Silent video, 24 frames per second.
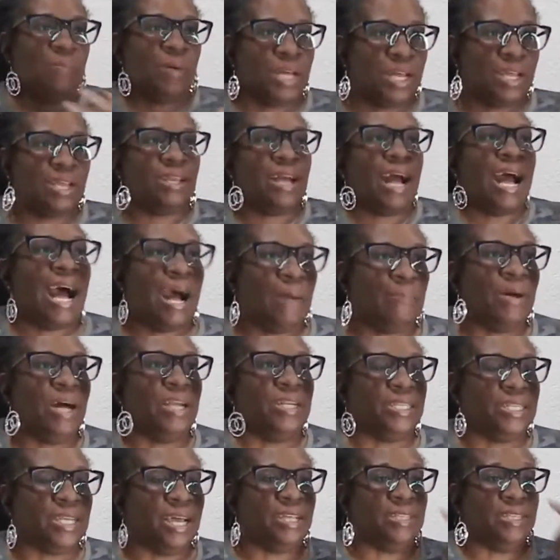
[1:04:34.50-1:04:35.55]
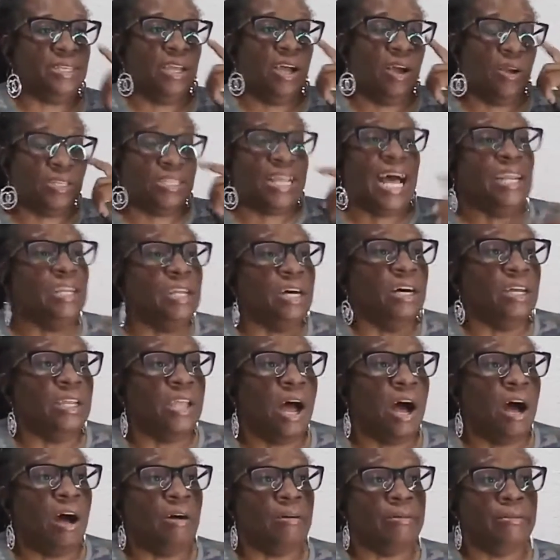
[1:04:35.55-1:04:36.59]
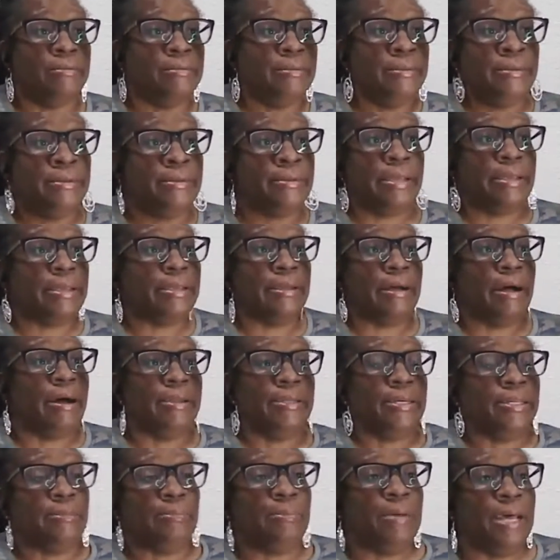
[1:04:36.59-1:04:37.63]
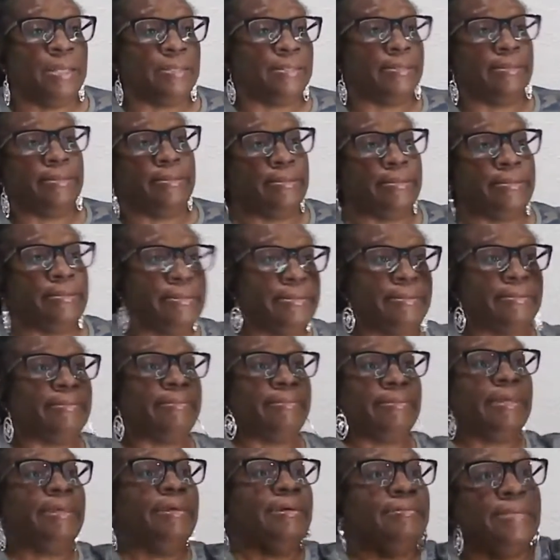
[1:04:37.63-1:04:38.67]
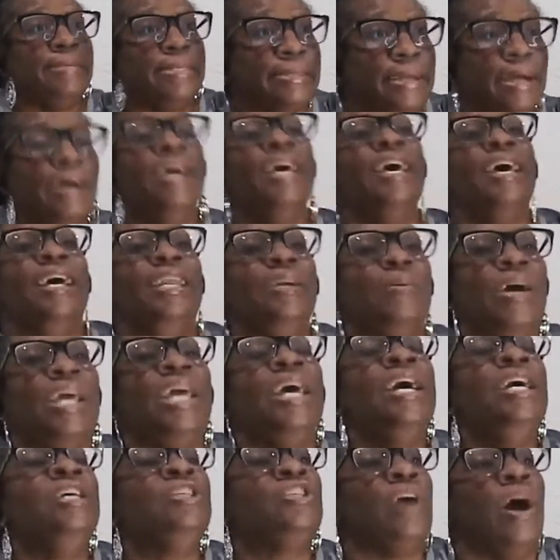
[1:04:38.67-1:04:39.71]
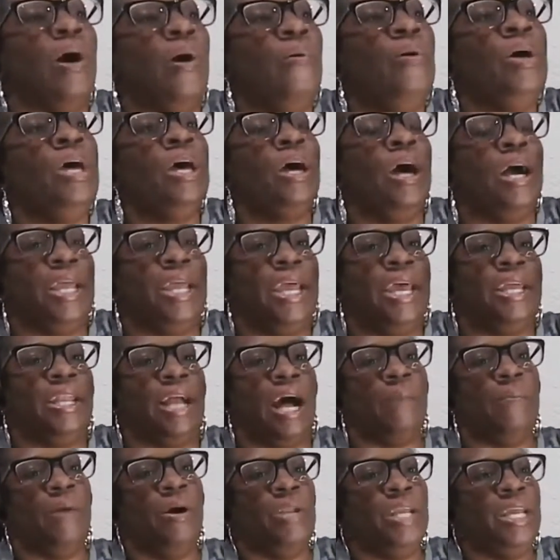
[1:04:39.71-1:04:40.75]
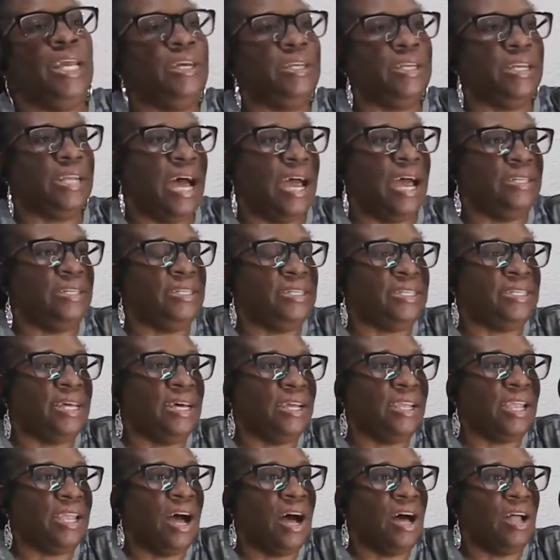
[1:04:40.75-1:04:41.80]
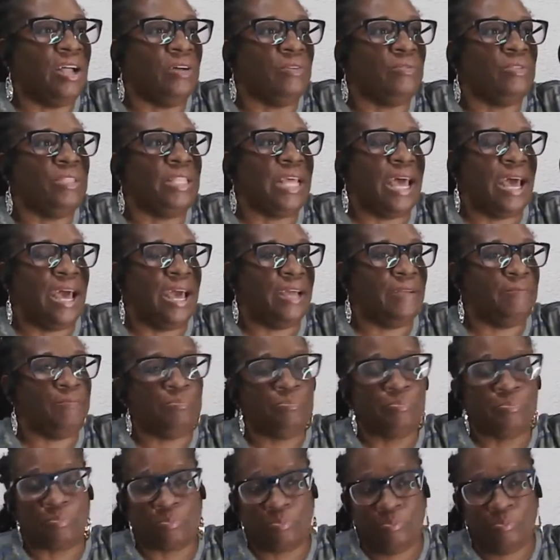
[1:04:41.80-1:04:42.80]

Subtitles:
But I apologize to y'all. Because I love y'all. All the other pastors. Anyway, so again, I'm only here tonight to tell y'all that